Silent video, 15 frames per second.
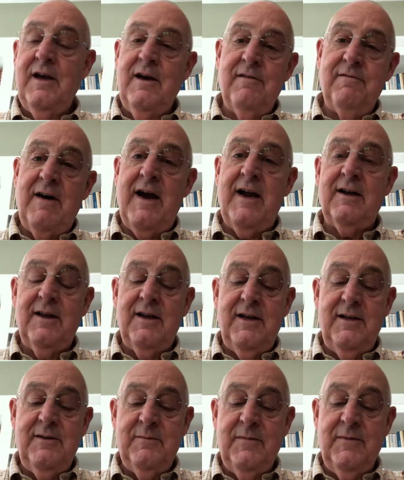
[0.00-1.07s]

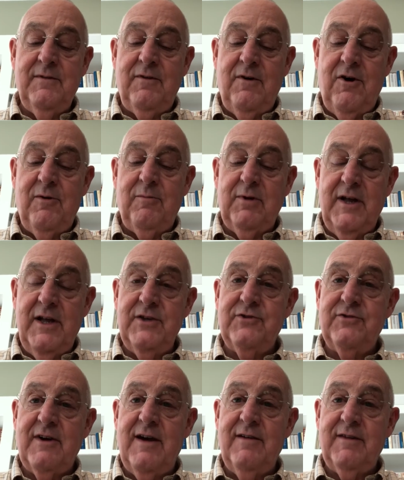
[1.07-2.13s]
Finally, the Fall Pledge
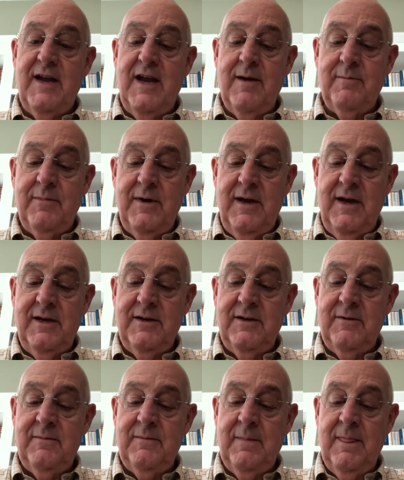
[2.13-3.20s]
Drive campaign.
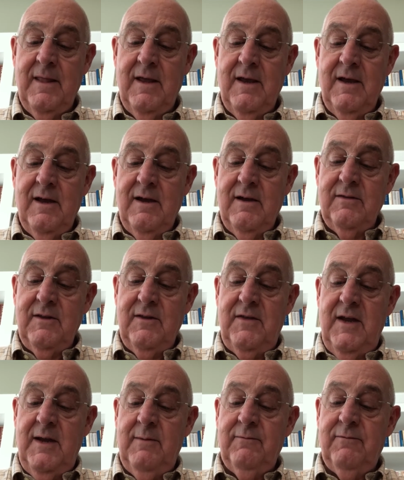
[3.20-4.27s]
The
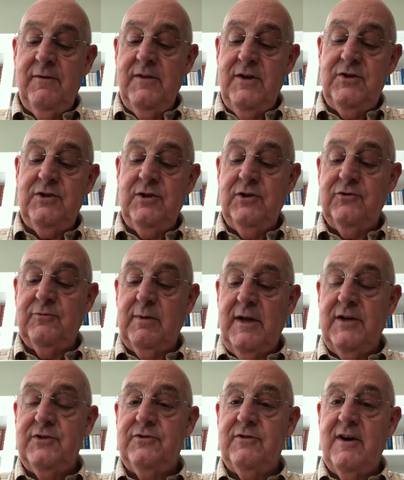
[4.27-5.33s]
theme for this year's
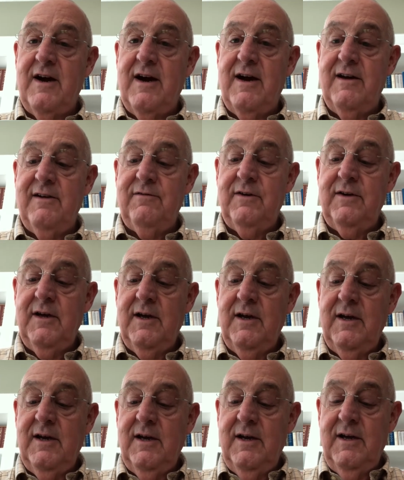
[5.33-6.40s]
pledge drive
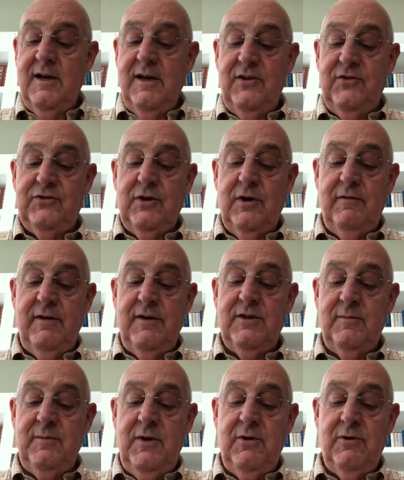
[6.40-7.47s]
is serving
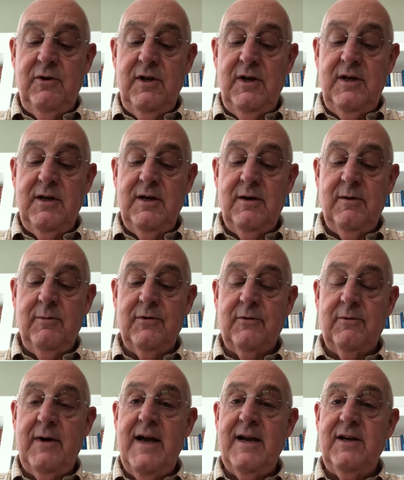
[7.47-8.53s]
community with
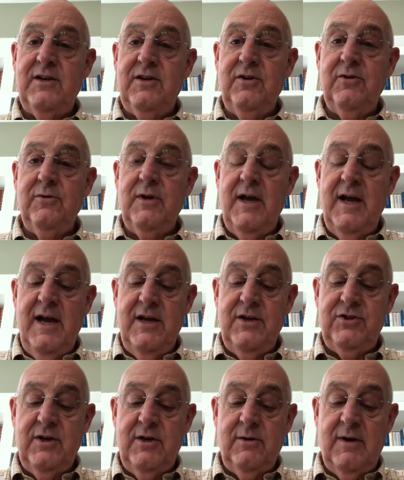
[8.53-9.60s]
gratitude and
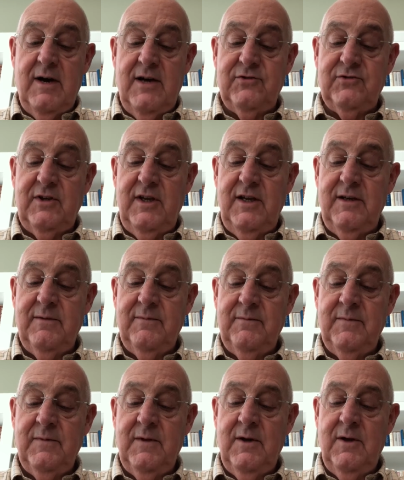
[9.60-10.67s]
generosity.
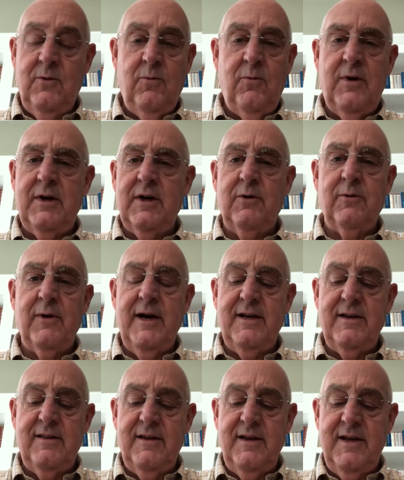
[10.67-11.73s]
What a
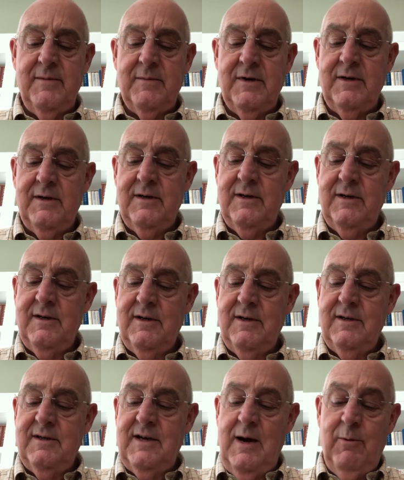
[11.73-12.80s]
great theme.
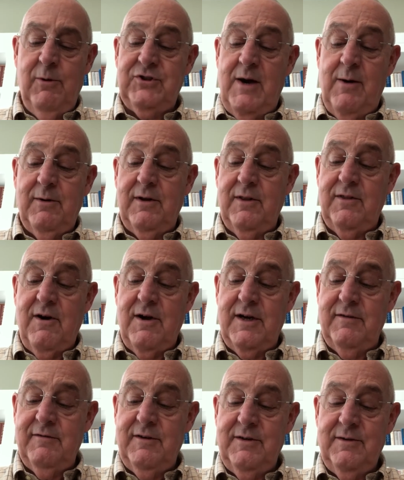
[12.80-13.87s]
I wish I would have thought
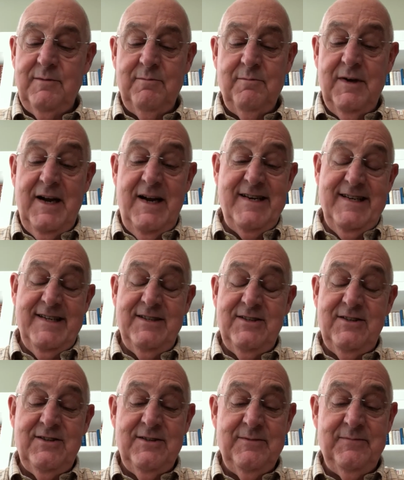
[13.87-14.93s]
of it, but I didn't.